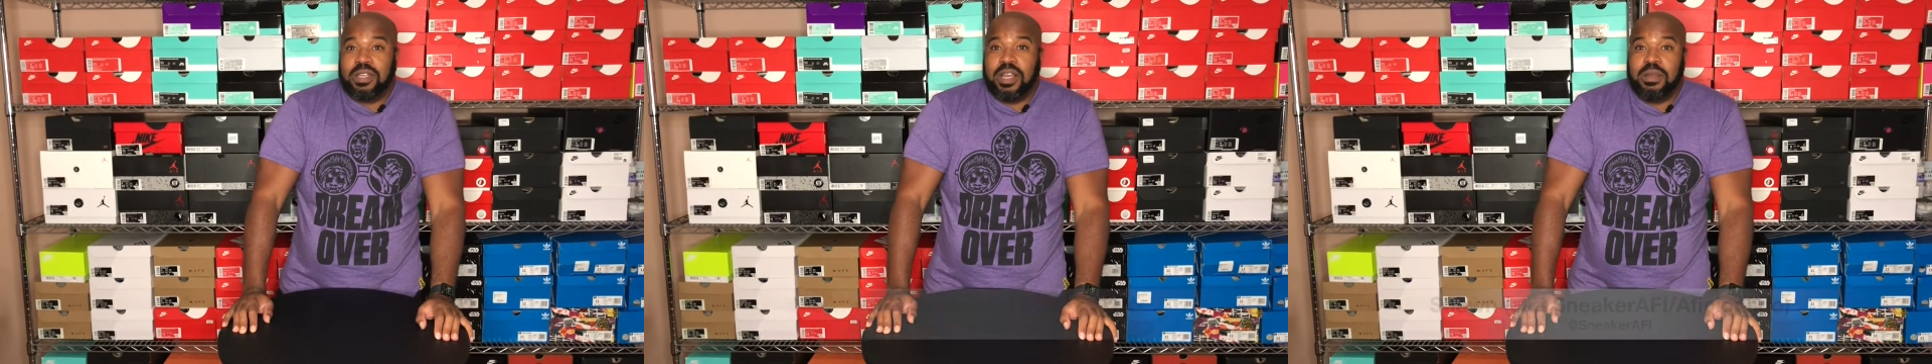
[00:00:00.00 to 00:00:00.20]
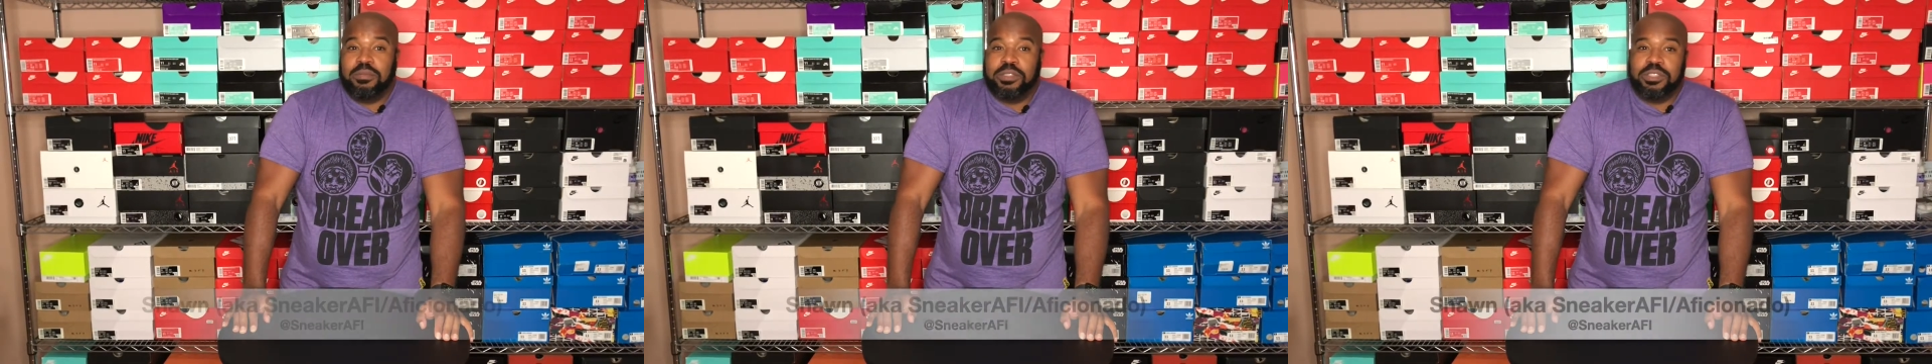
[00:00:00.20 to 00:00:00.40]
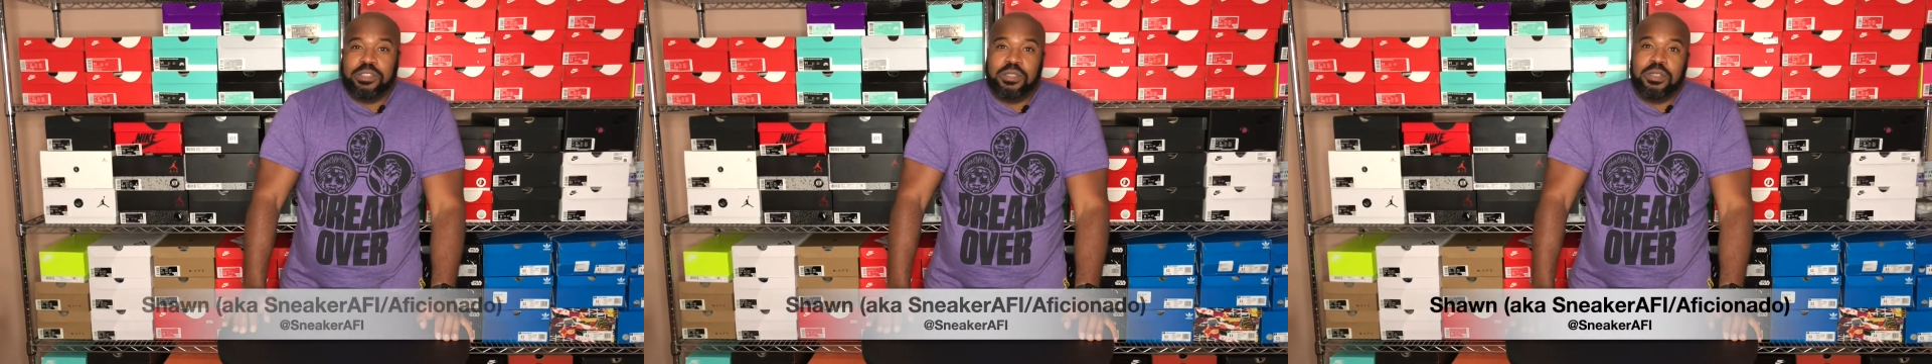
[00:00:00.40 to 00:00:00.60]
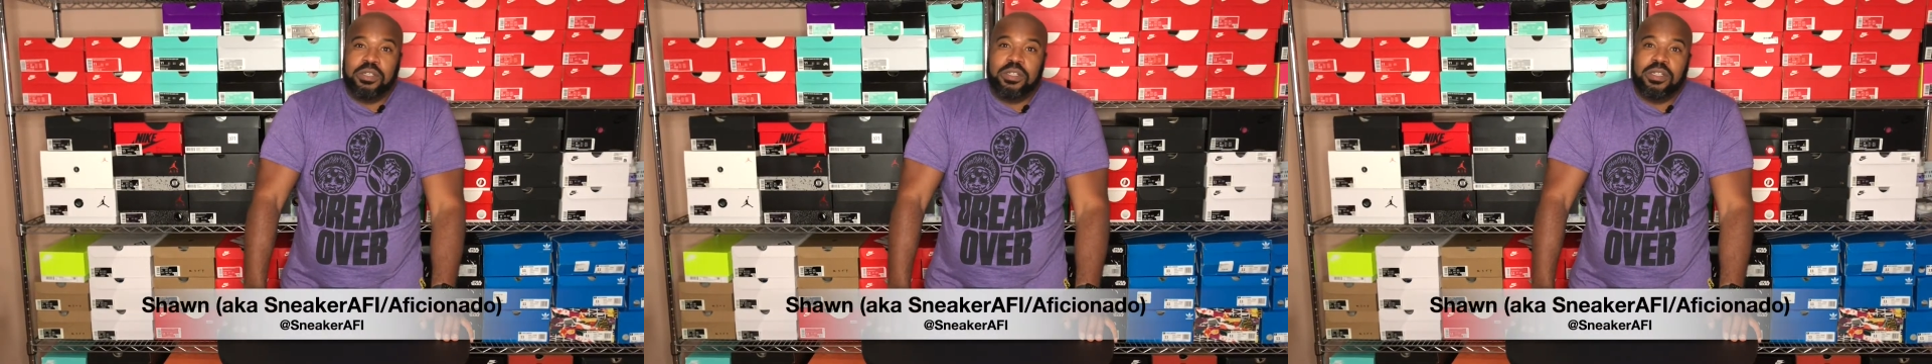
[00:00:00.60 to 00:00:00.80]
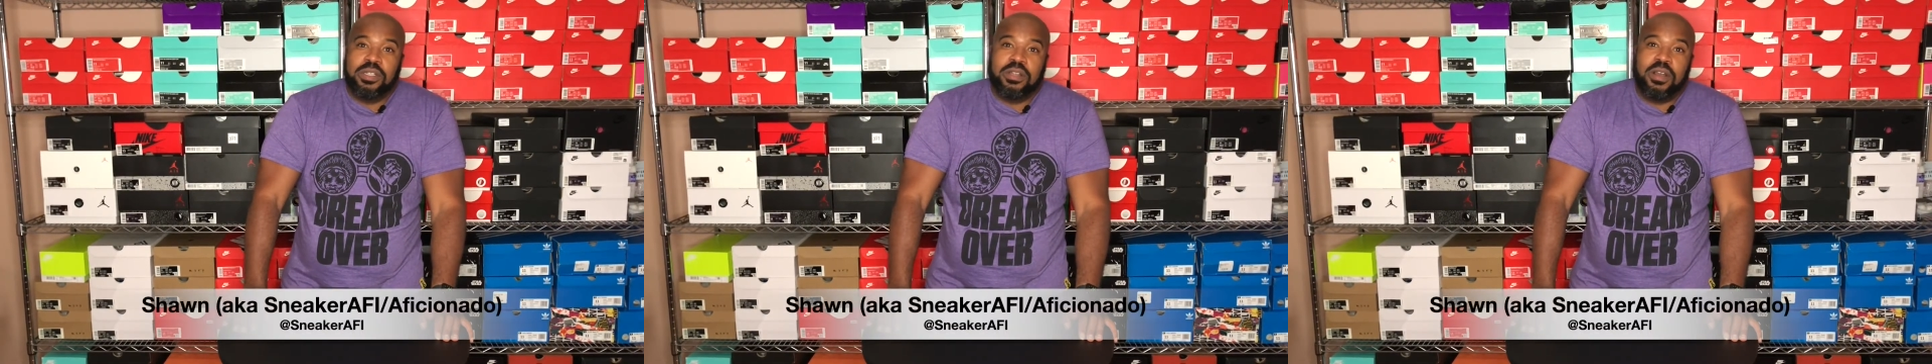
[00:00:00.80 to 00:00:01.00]
I'm
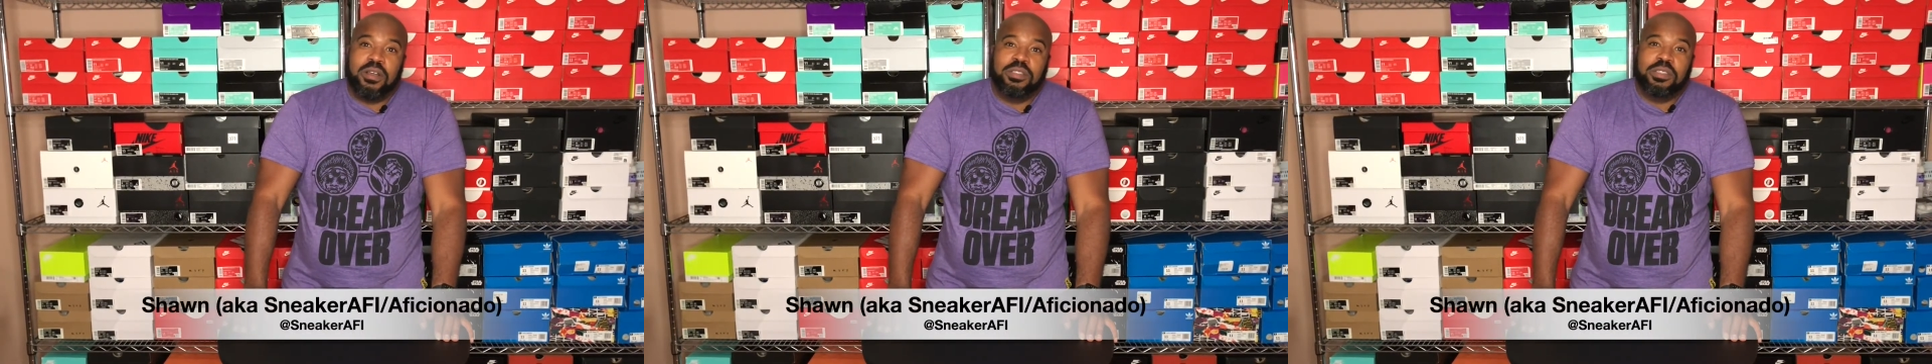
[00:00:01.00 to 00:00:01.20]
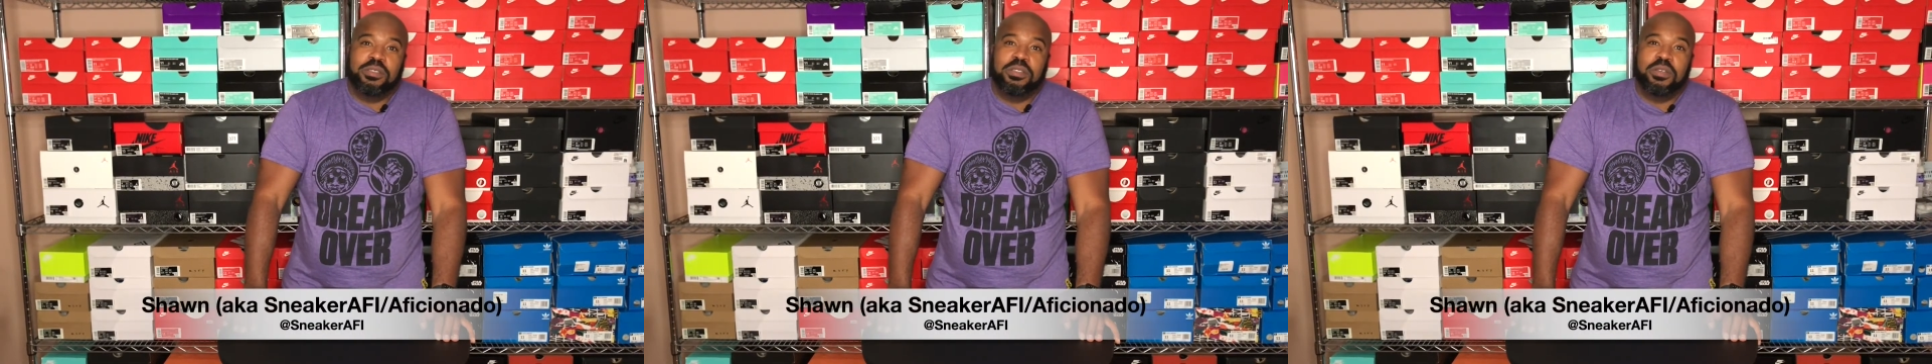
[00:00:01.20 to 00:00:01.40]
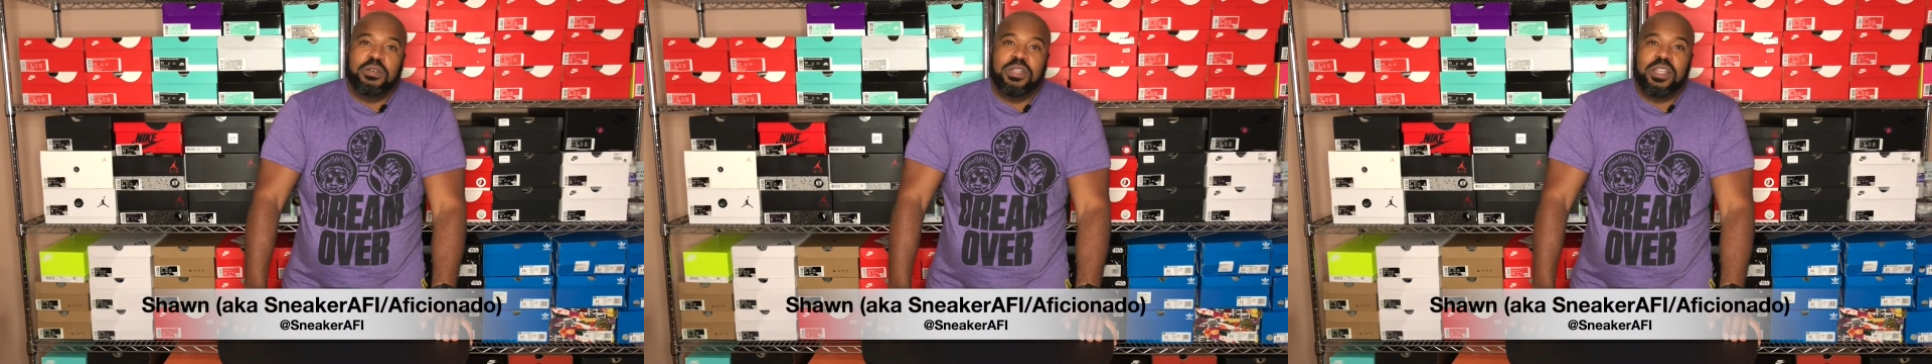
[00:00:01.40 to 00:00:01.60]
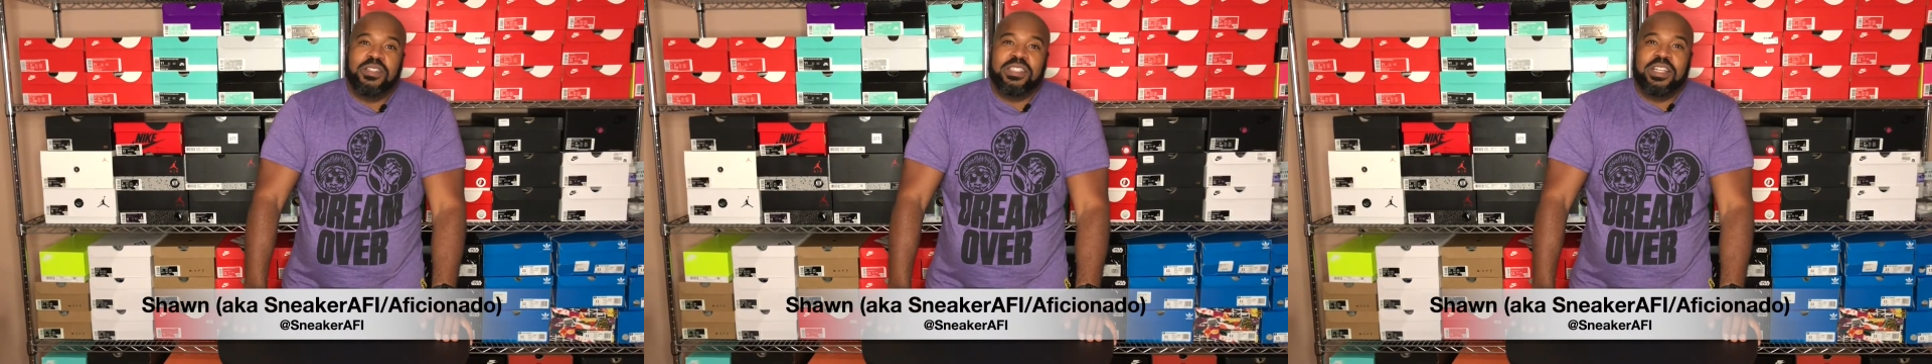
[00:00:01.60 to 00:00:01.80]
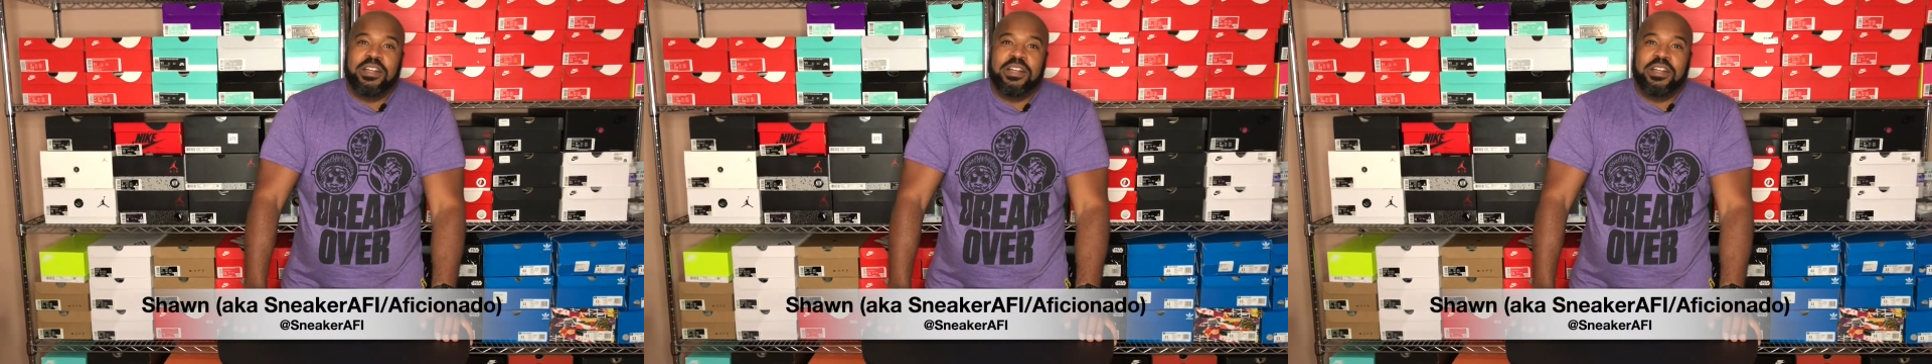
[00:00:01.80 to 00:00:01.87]
Sean, also known as